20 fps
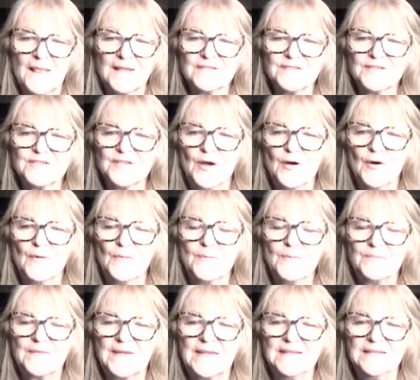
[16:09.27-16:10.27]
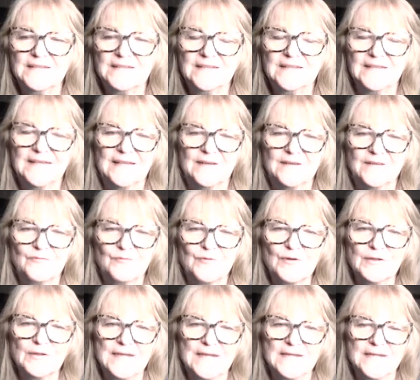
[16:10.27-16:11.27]
So it
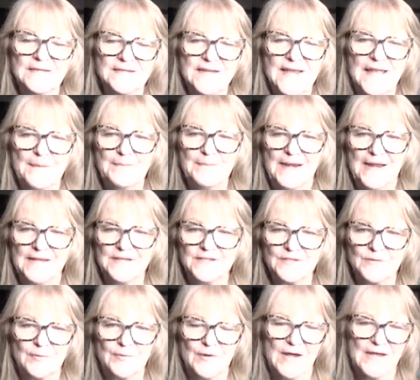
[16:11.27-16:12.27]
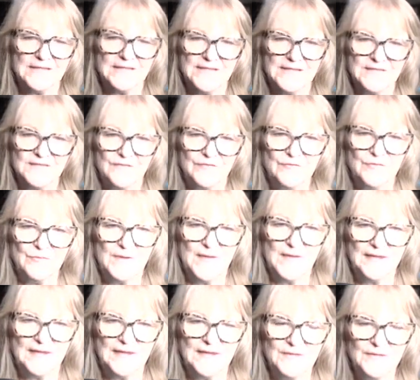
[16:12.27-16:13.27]
really contaminates the process if you
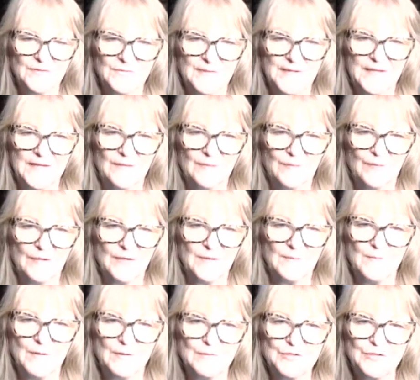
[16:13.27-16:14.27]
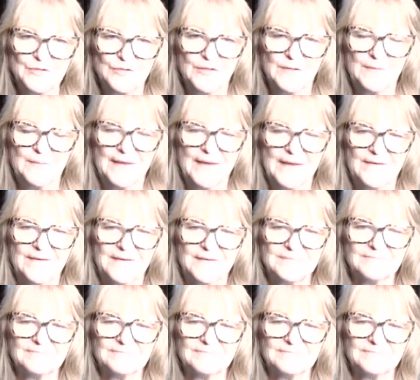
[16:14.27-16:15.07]
get into being real emotional about it.